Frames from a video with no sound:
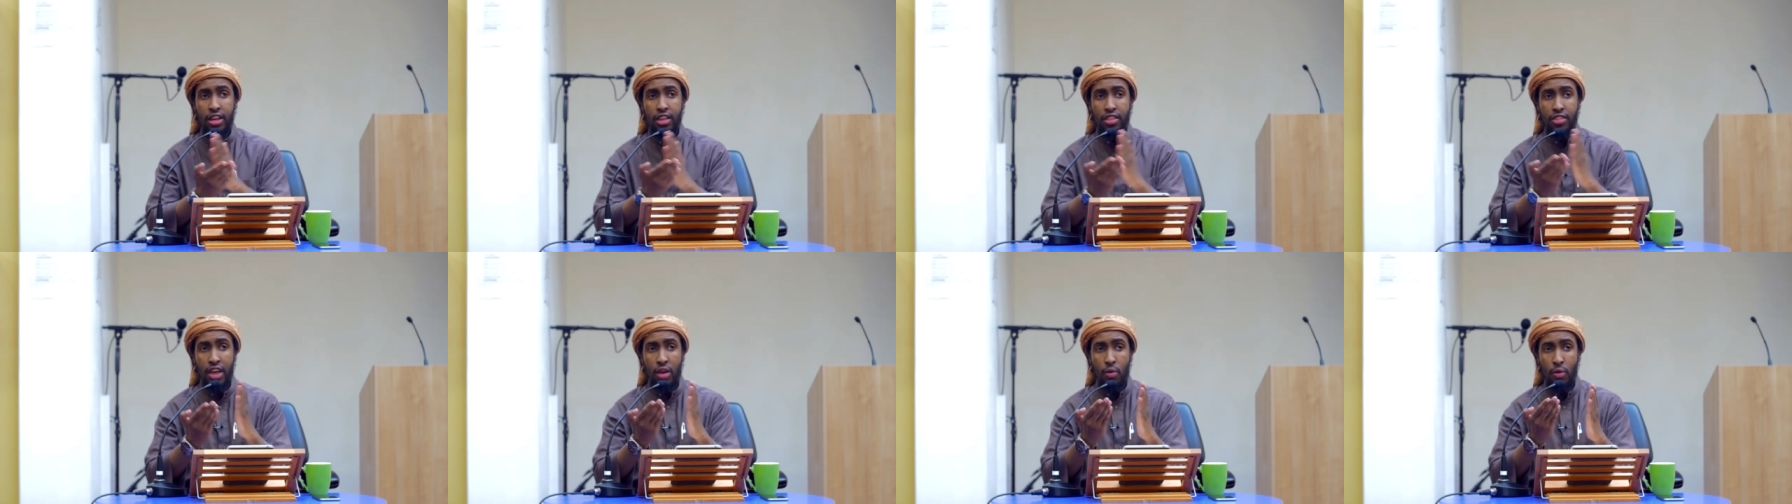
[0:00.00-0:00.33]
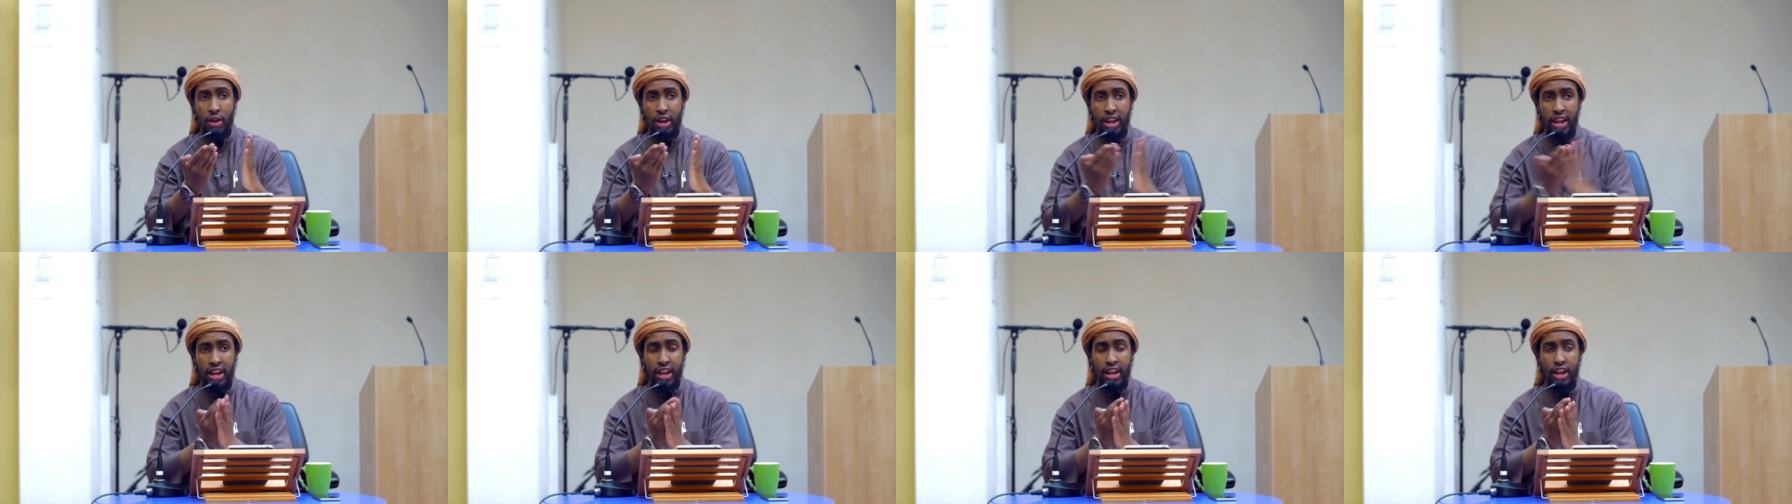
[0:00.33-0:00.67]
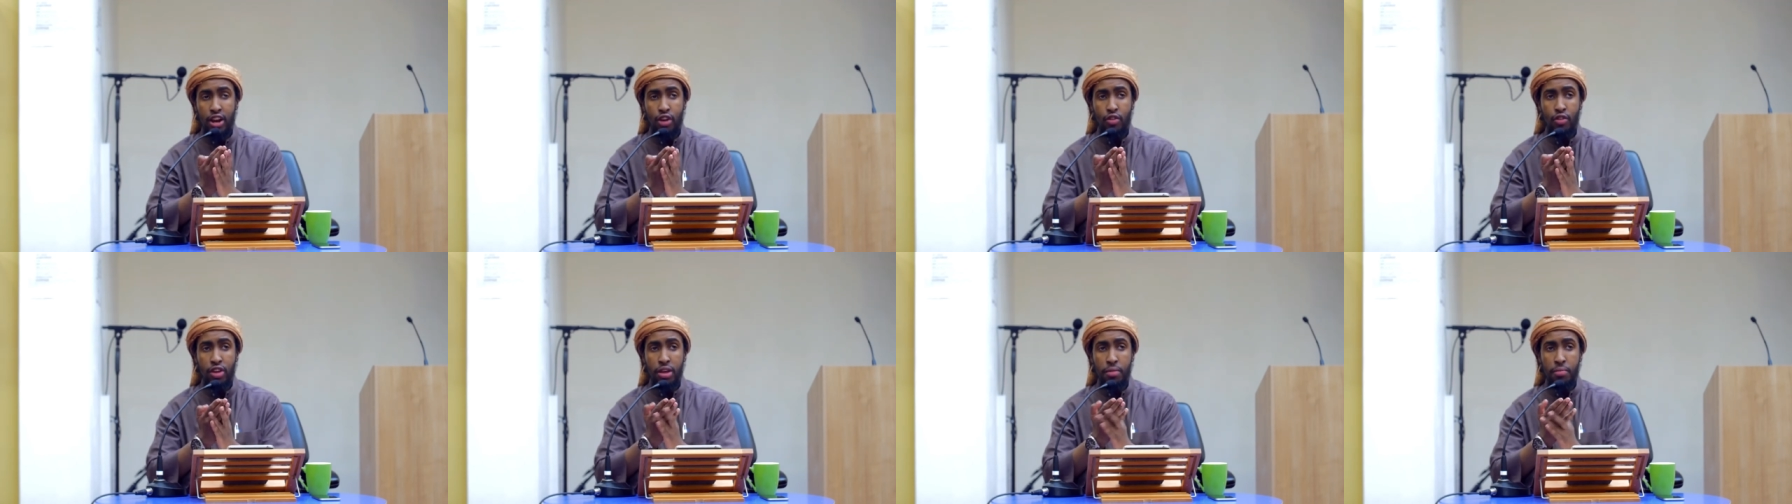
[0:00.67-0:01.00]
they were in
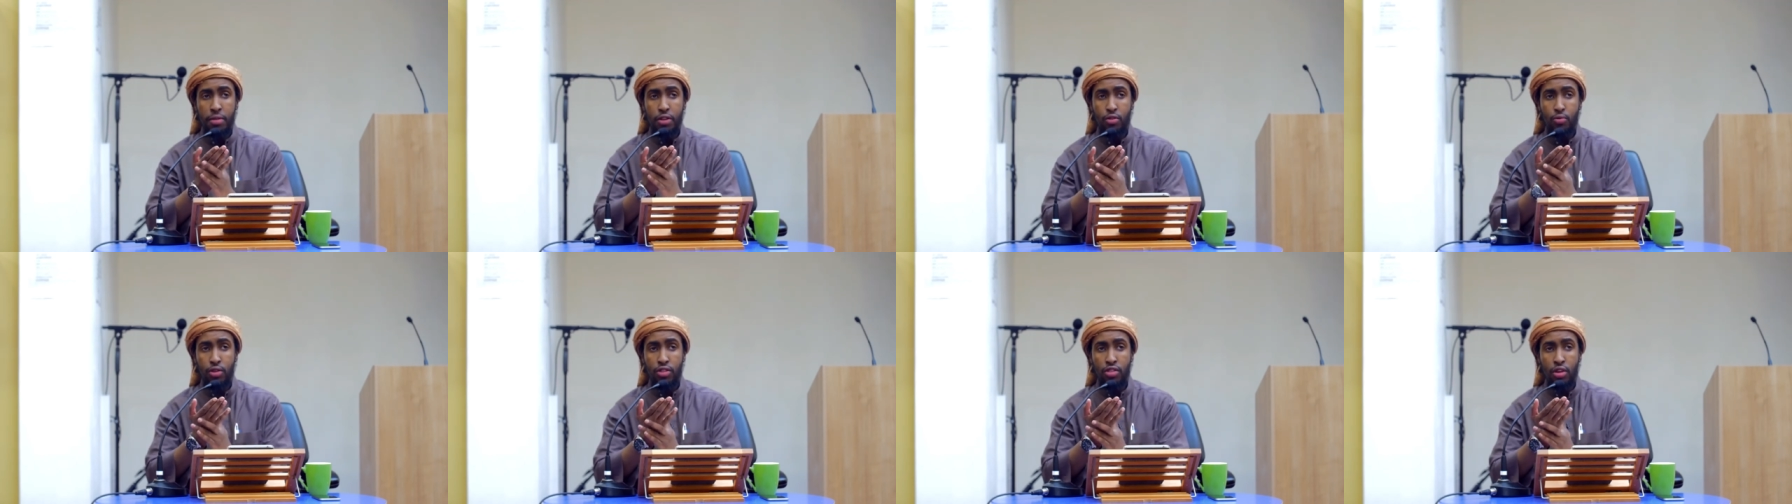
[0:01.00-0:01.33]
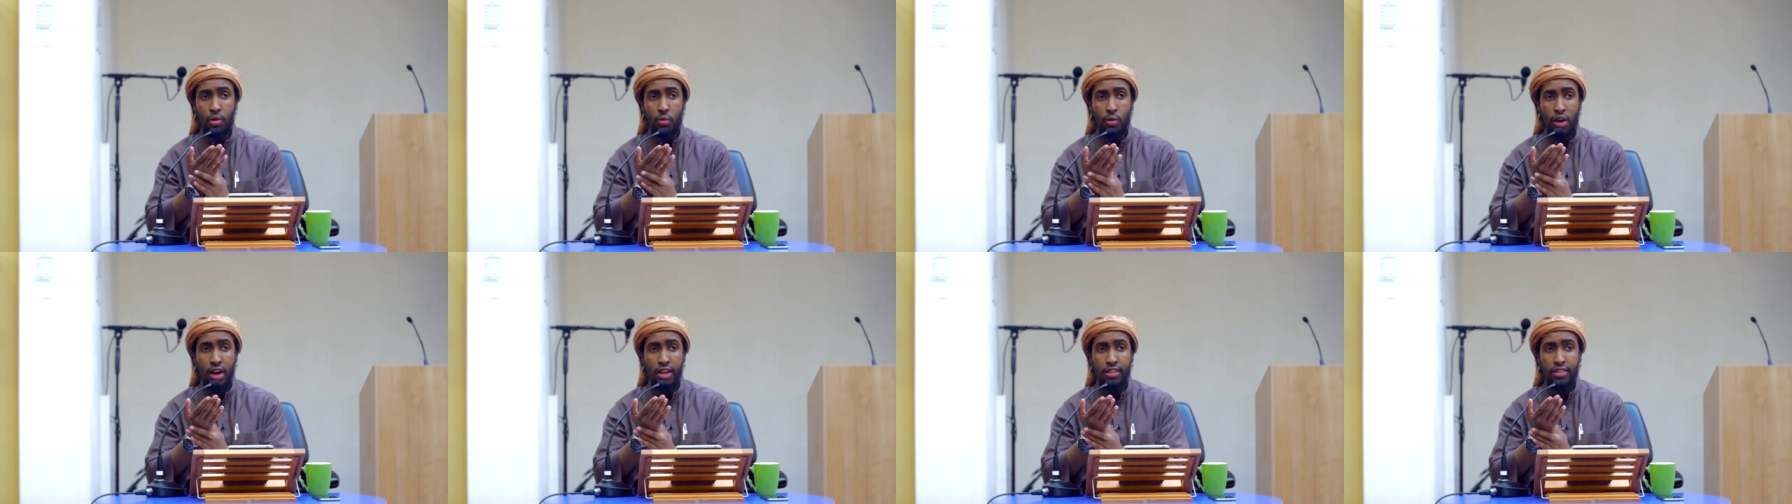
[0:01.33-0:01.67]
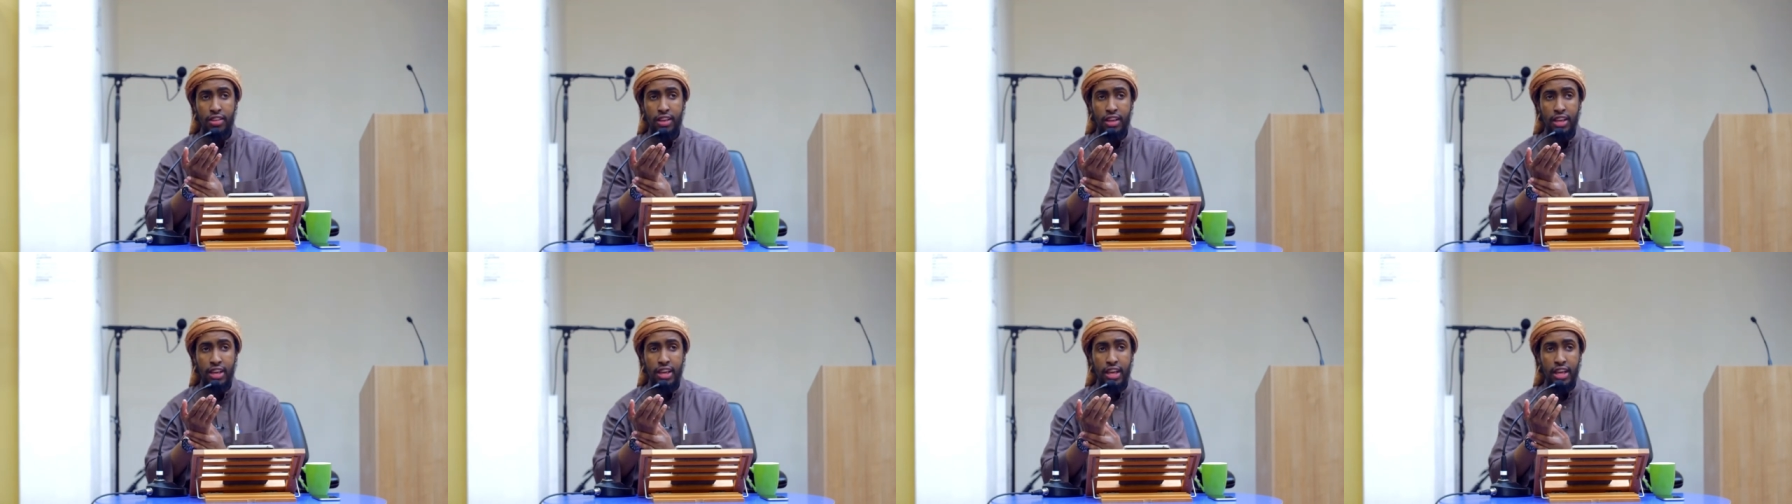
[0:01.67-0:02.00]
agreement with the
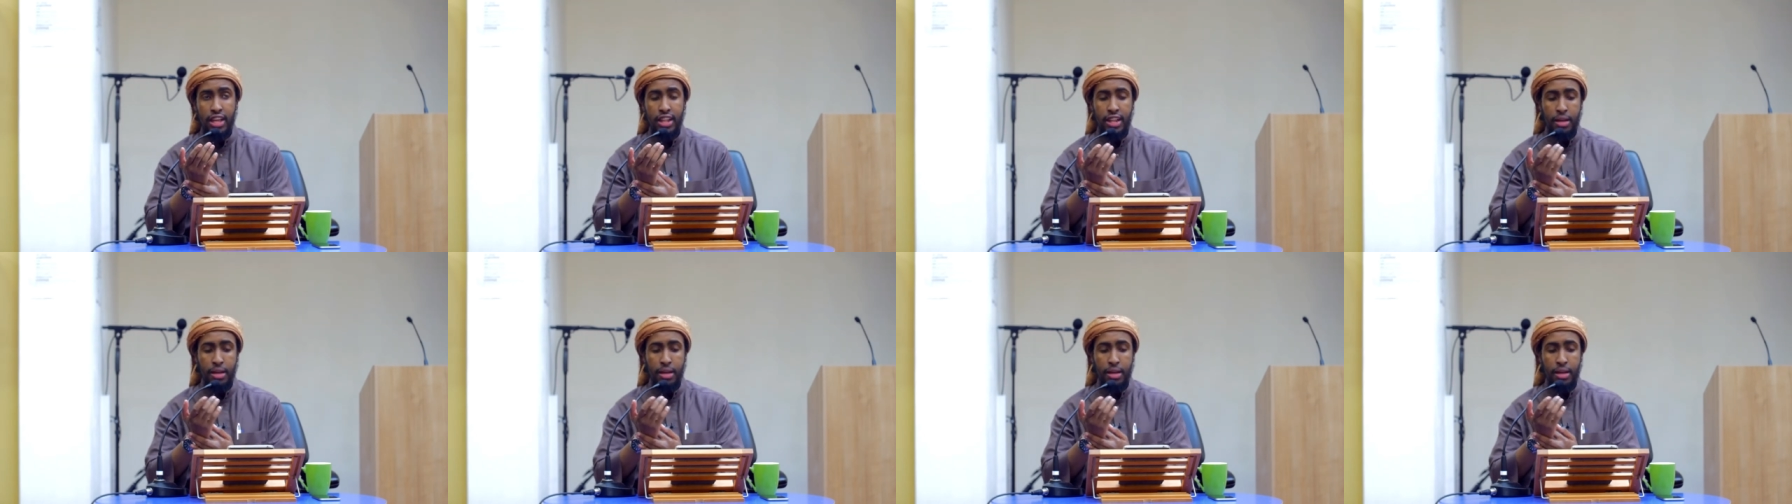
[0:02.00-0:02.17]
what?